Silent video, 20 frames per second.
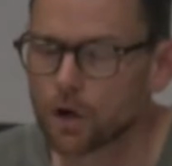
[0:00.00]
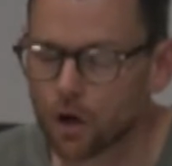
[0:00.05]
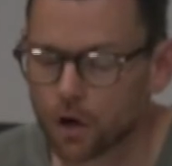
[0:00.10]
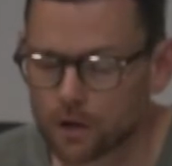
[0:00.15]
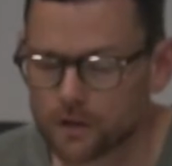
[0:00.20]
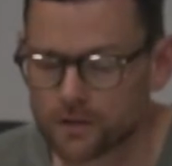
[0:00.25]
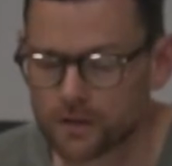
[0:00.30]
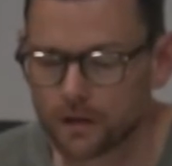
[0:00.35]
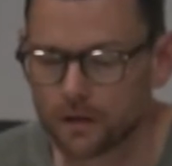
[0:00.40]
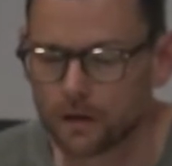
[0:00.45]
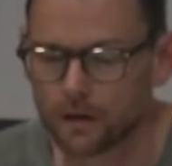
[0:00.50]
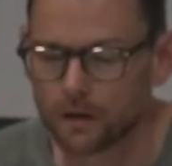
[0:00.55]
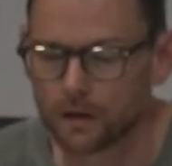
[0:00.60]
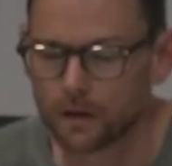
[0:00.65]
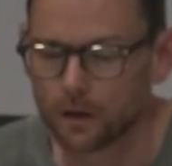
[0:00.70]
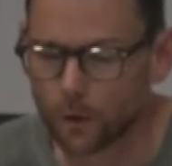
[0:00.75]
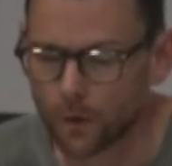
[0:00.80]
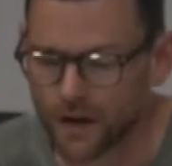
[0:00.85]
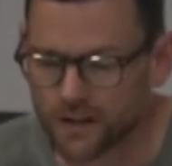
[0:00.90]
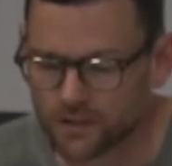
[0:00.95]
culture,
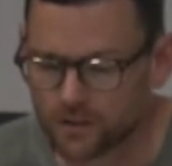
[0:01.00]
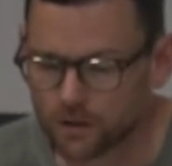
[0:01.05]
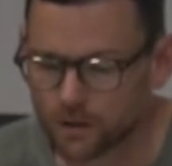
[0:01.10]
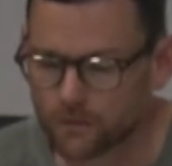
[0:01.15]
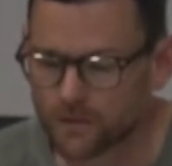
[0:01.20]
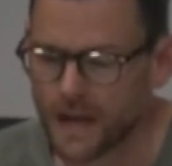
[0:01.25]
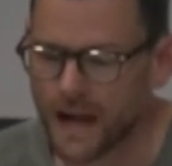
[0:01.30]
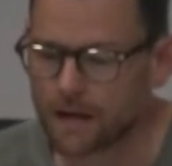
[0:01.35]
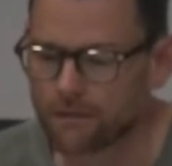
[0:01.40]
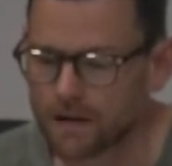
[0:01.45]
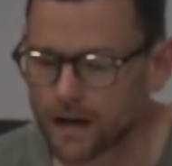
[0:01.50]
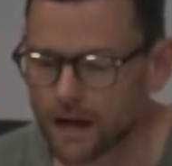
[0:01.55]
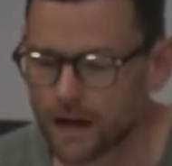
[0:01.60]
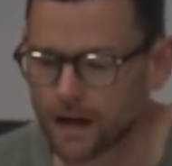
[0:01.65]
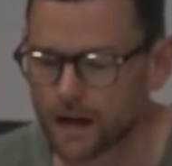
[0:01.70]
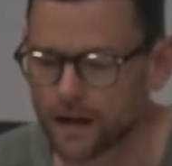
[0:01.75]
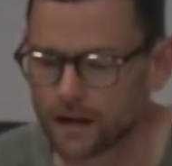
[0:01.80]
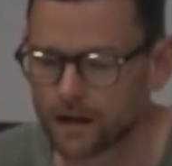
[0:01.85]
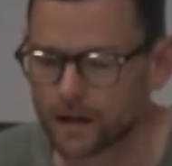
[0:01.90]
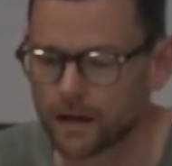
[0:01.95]
the question of the
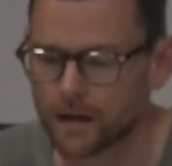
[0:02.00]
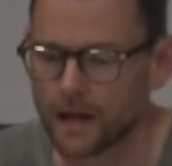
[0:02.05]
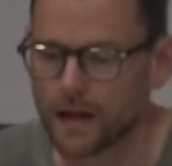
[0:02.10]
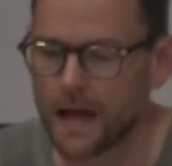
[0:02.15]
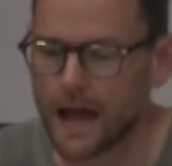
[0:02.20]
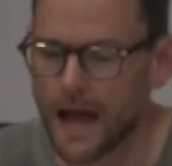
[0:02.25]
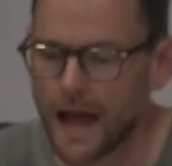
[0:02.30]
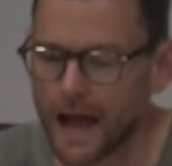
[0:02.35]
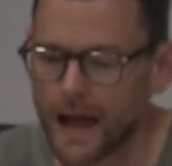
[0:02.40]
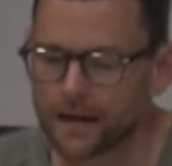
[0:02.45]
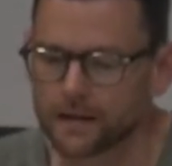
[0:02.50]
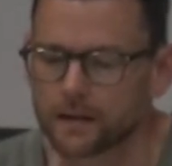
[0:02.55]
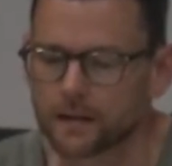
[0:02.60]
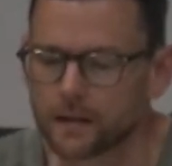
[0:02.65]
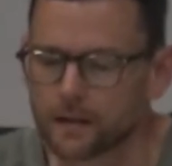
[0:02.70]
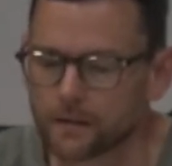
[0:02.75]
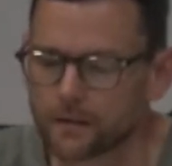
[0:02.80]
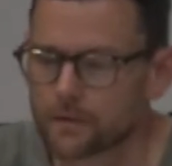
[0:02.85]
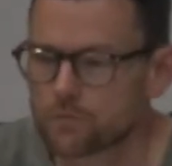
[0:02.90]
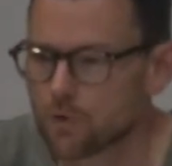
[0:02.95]
avant-garde, had
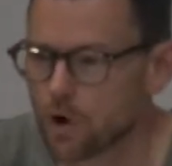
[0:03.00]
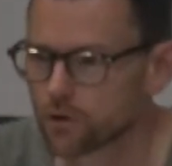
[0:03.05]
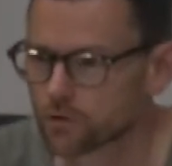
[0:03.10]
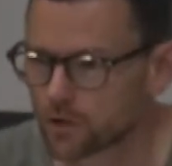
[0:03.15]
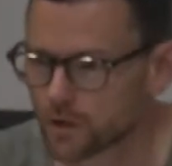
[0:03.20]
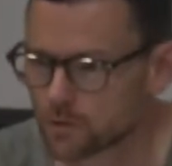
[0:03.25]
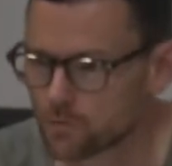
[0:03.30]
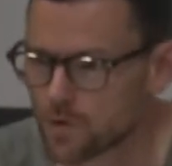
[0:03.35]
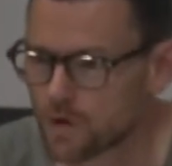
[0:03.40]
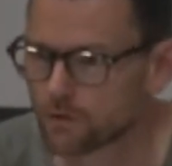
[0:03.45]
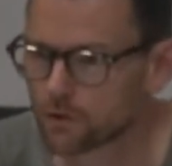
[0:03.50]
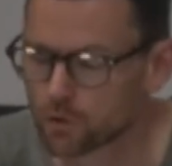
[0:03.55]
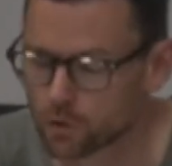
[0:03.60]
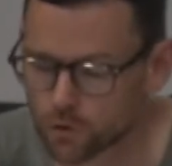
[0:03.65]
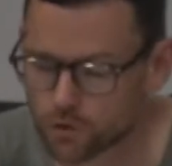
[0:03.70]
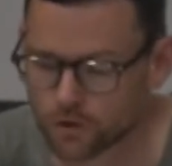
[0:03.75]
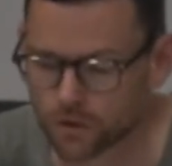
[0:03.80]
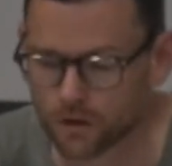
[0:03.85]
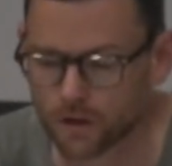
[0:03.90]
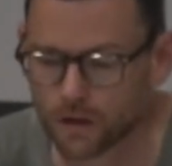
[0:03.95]
in the Russian
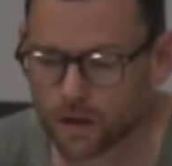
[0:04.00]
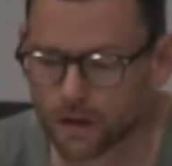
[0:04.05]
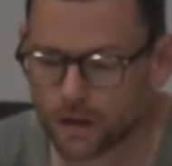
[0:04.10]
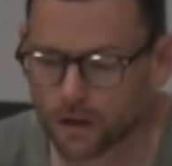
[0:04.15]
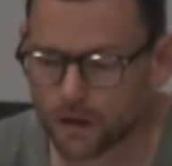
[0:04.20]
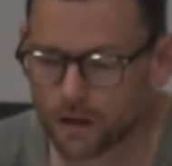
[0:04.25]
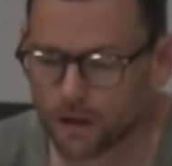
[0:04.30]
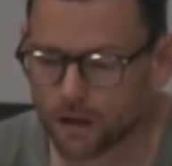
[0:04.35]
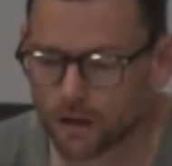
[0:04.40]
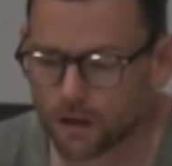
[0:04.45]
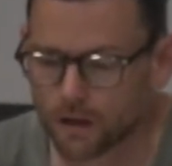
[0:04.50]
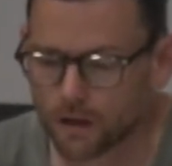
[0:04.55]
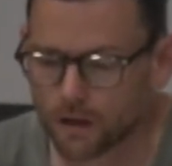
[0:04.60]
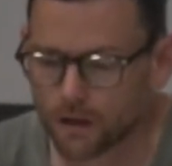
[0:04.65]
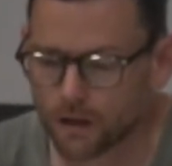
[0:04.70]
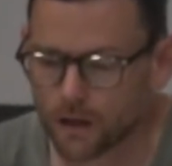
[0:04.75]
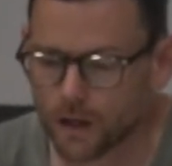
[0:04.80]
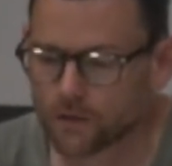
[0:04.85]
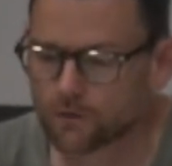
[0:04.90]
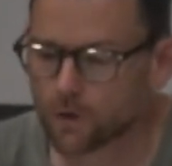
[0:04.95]
Revolution,
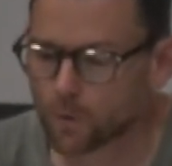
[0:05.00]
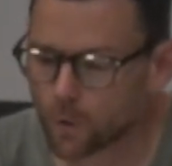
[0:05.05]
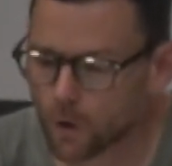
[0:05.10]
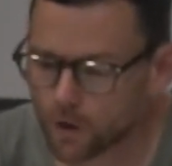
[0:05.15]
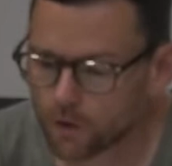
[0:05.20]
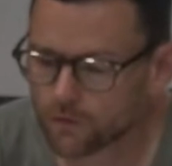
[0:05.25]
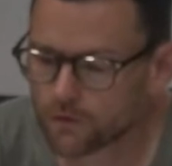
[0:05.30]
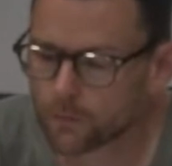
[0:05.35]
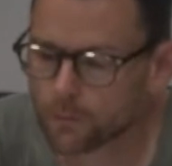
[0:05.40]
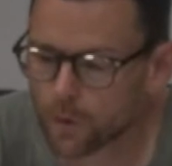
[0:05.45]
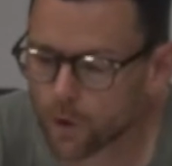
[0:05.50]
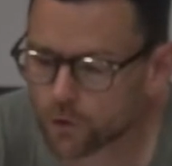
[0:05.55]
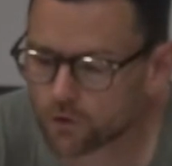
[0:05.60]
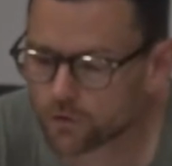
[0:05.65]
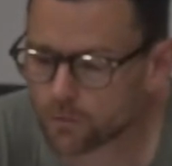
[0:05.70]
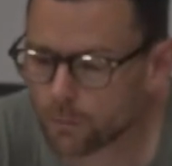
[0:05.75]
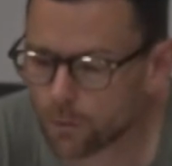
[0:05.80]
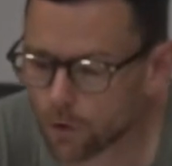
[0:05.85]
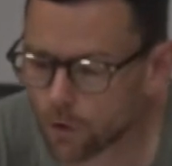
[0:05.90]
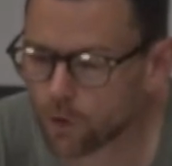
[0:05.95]
and for one of the most
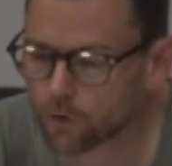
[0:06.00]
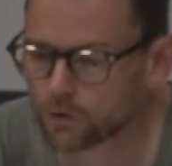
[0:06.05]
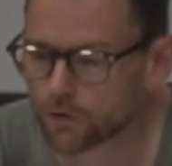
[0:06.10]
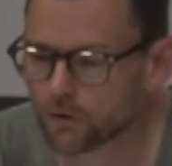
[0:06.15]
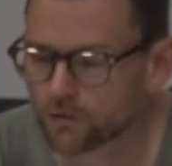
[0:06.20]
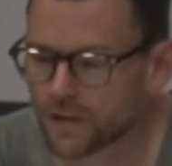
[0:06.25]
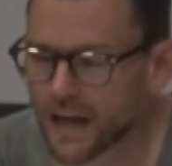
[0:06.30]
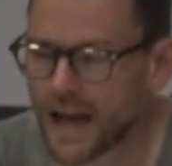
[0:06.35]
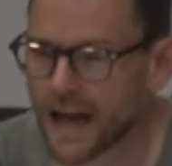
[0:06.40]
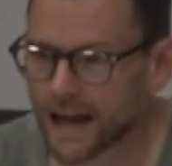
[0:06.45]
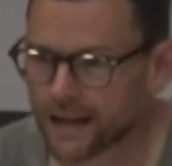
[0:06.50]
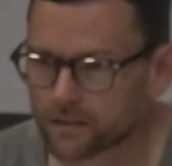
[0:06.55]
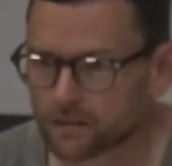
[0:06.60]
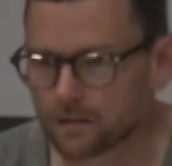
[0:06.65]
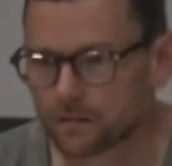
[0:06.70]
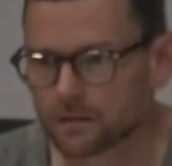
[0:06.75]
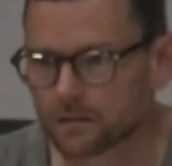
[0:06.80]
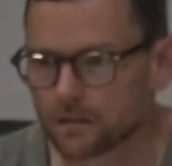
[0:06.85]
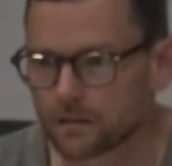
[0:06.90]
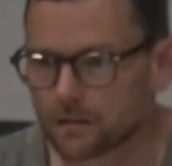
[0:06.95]
important
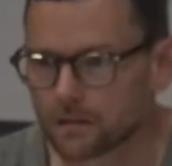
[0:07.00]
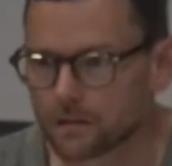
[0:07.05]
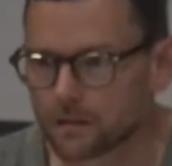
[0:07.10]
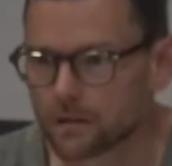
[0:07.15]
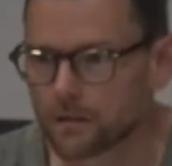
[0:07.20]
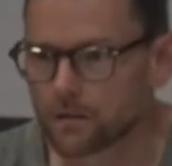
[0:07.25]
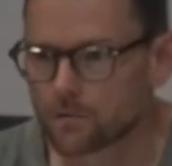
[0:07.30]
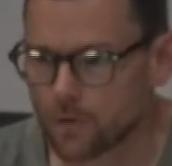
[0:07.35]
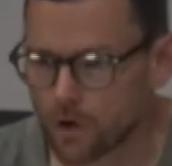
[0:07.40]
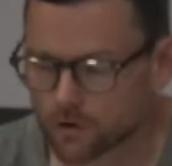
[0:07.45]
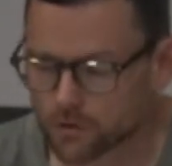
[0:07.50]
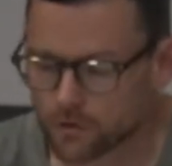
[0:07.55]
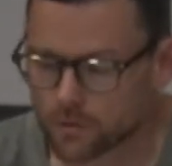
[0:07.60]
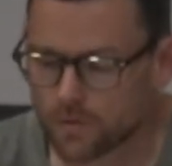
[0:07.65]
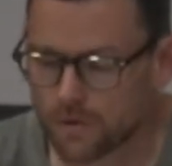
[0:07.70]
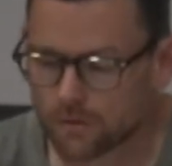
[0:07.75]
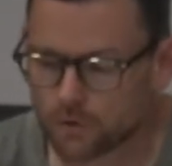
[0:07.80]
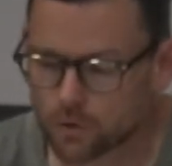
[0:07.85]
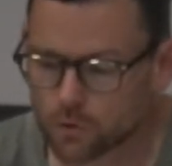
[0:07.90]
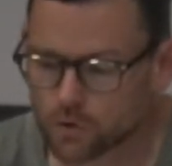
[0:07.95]
actors in the Russian
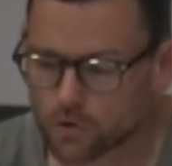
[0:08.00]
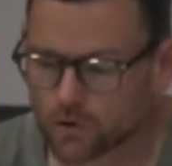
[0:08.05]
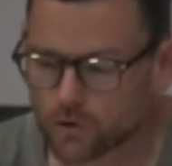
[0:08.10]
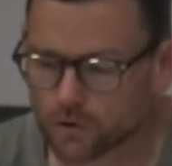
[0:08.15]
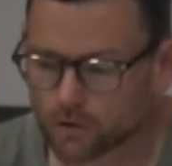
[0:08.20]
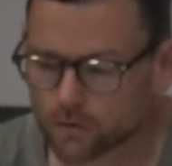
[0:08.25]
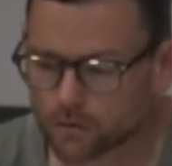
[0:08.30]
Revolution.